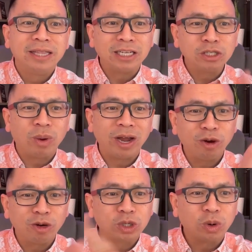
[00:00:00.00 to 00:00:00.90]
That's why
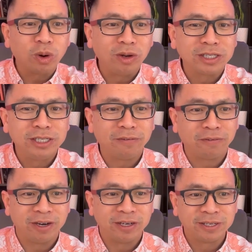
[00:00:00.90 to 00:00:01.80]
your score looks
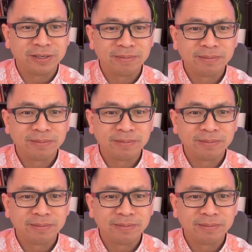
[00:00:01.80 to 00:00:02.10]
different.